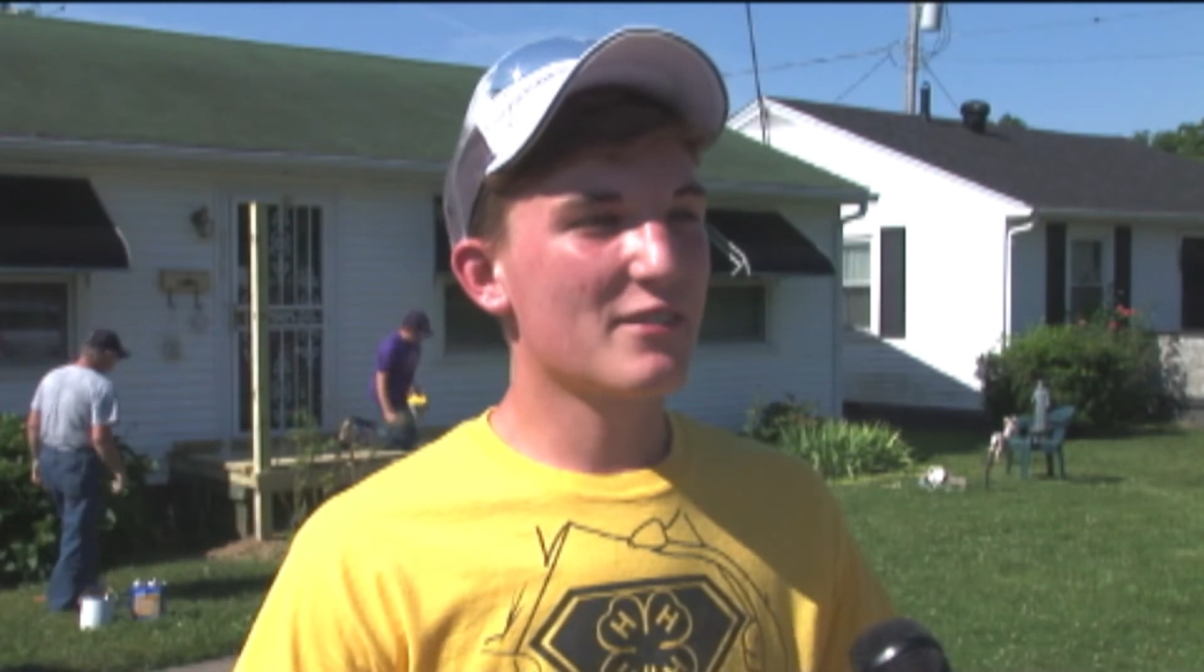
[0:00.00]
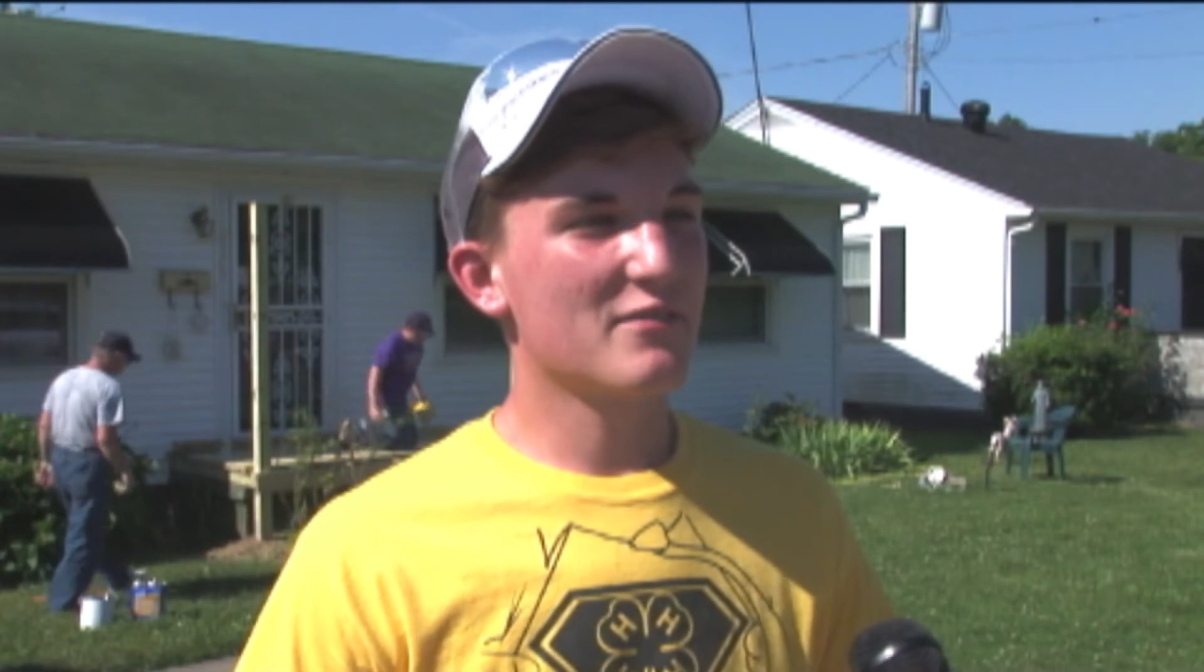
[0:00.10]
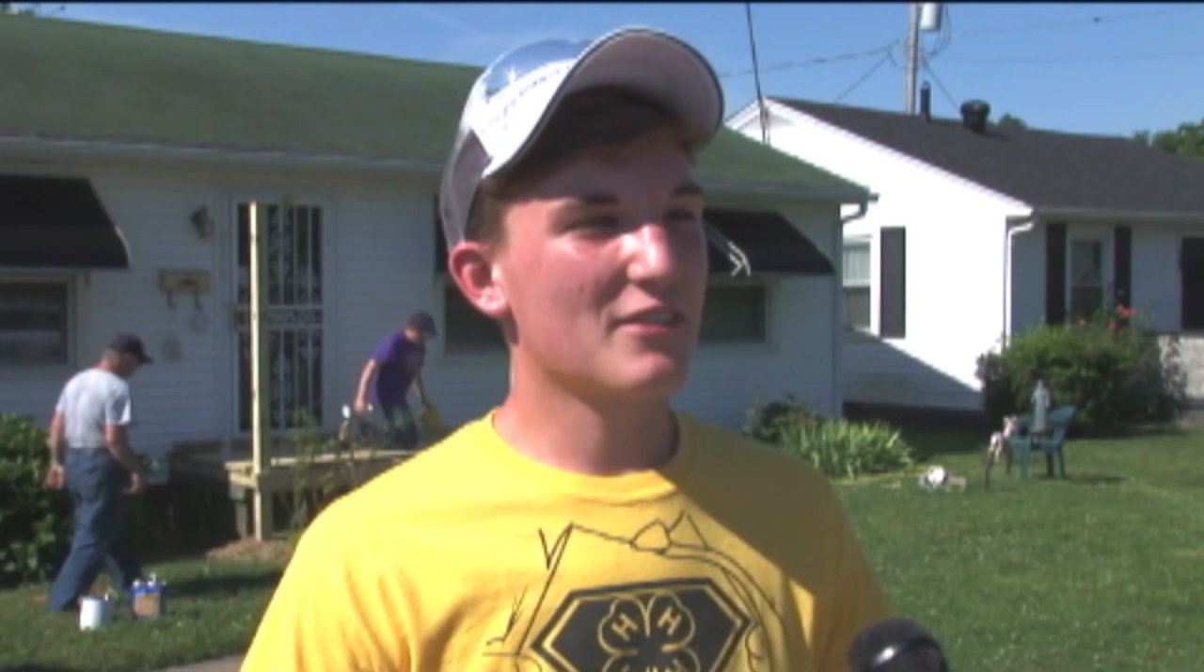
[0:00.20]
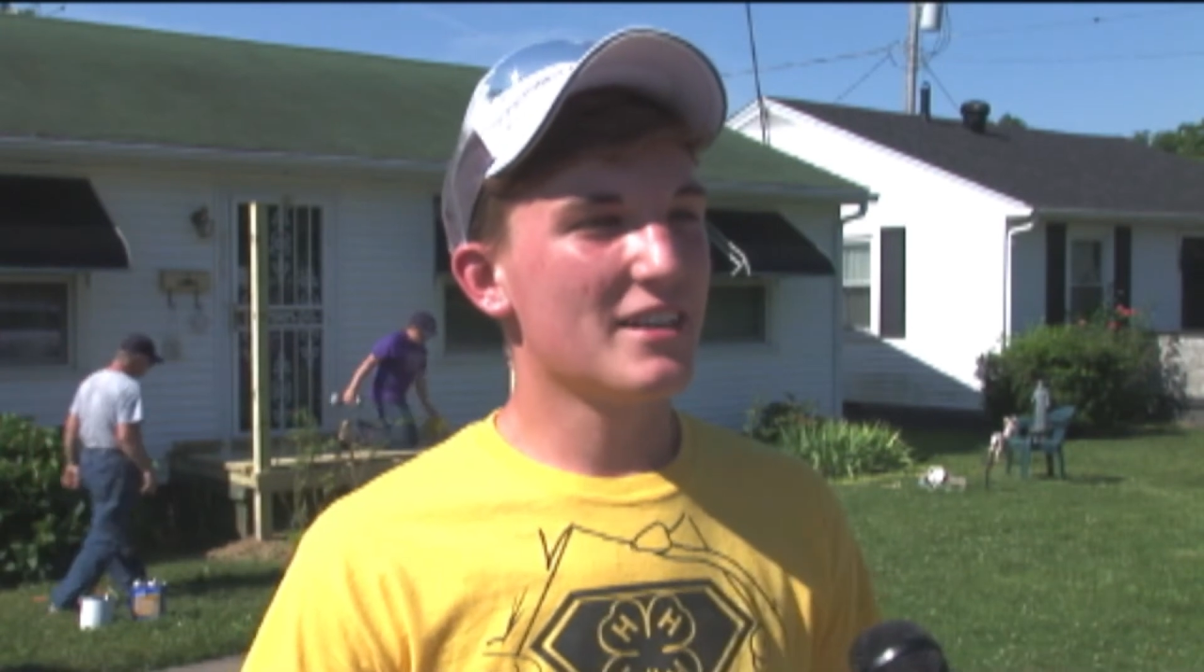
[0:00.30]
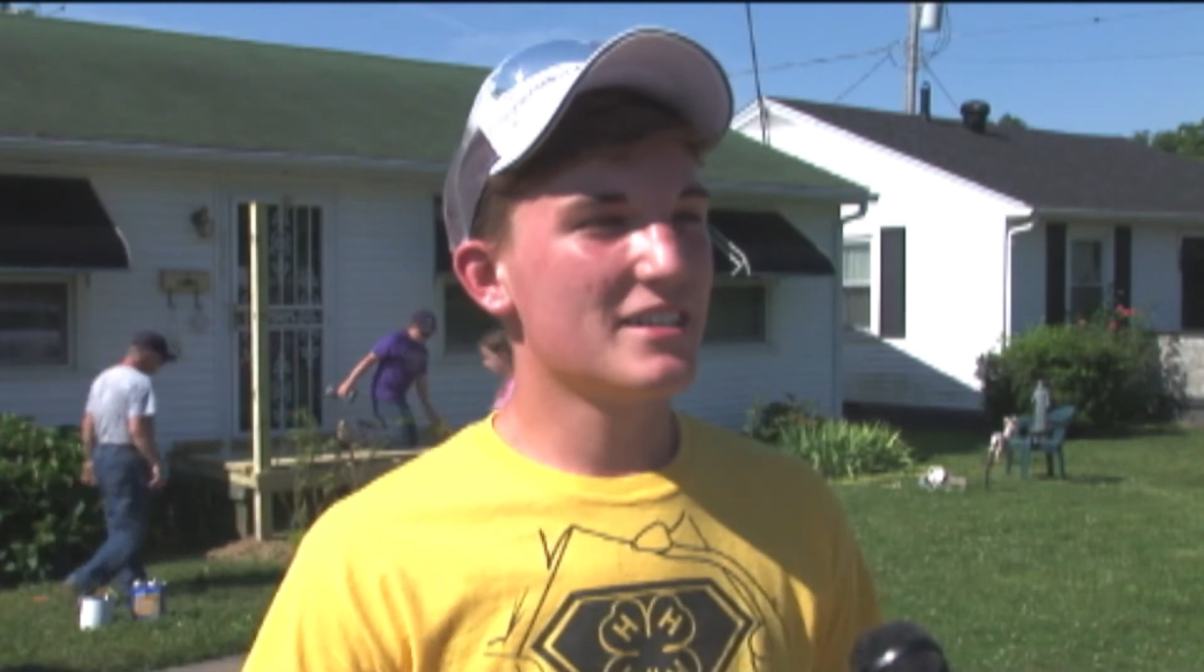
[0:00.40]

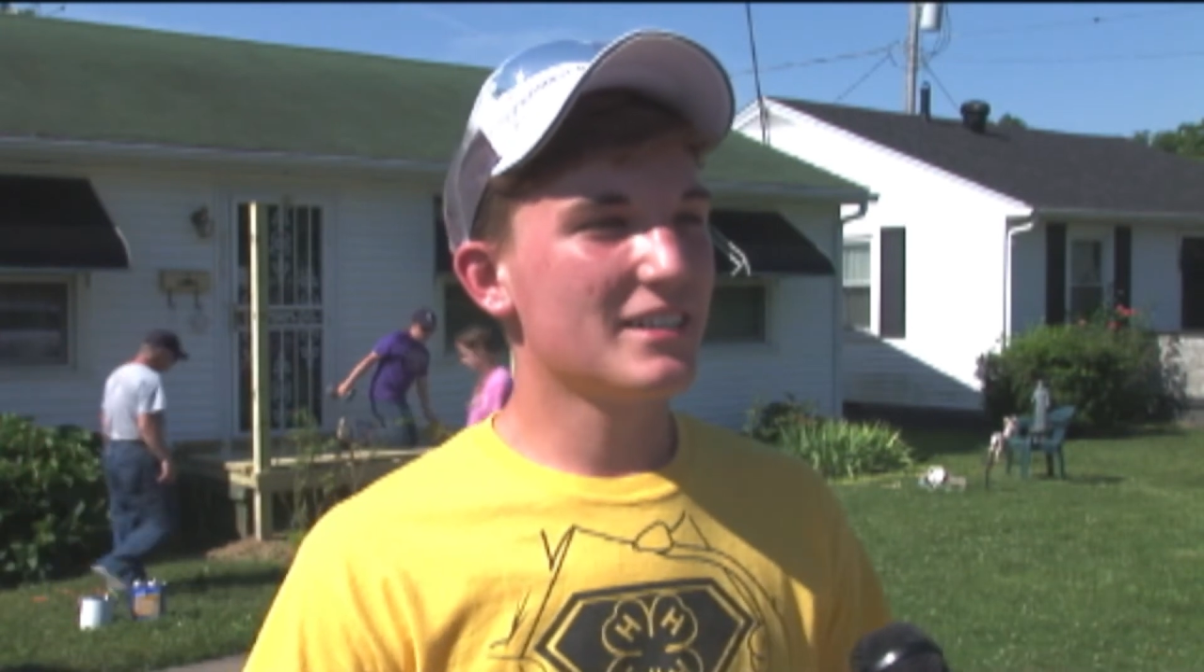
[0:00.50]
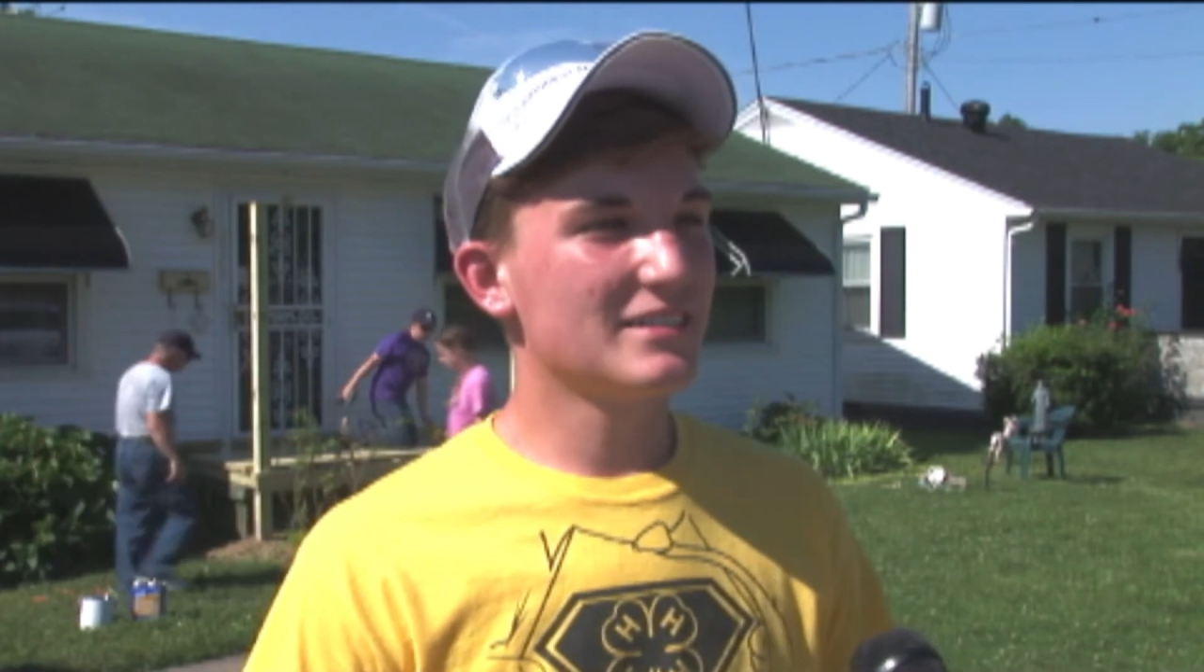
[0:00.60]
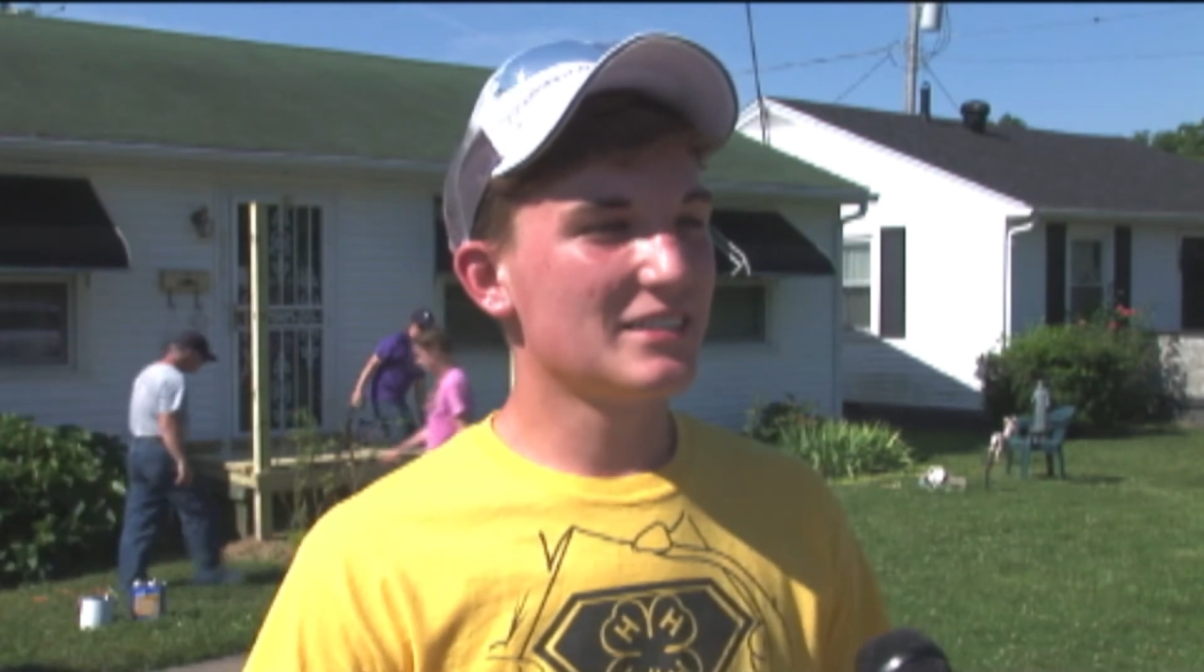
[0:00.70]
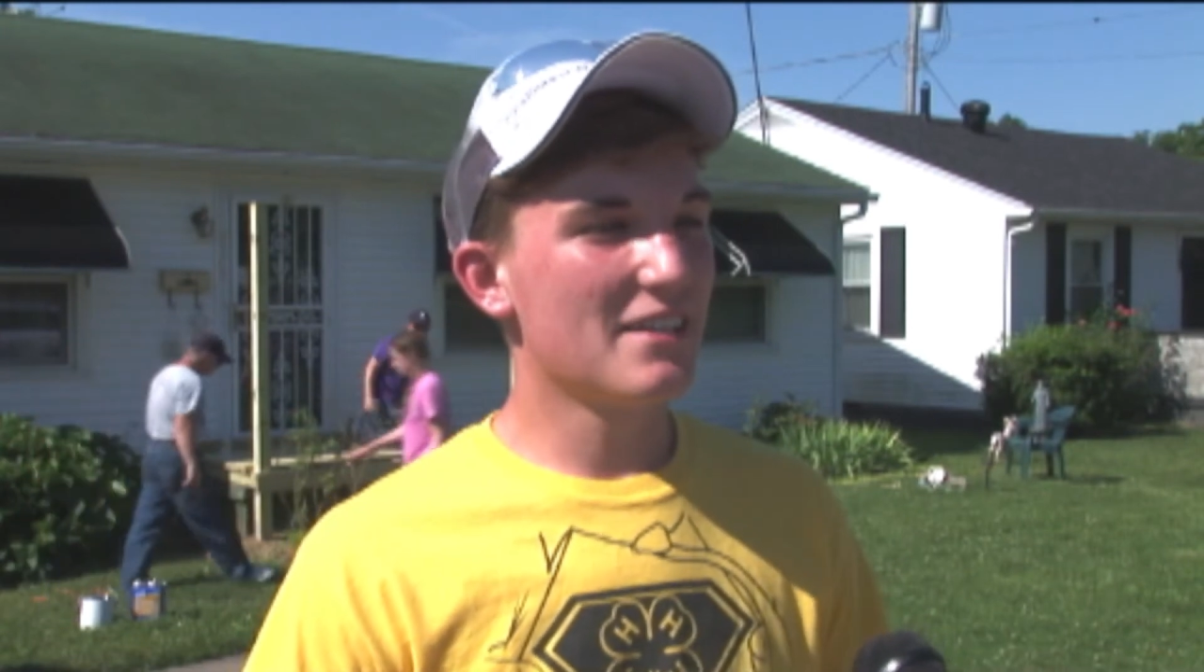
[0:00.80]
refreshing and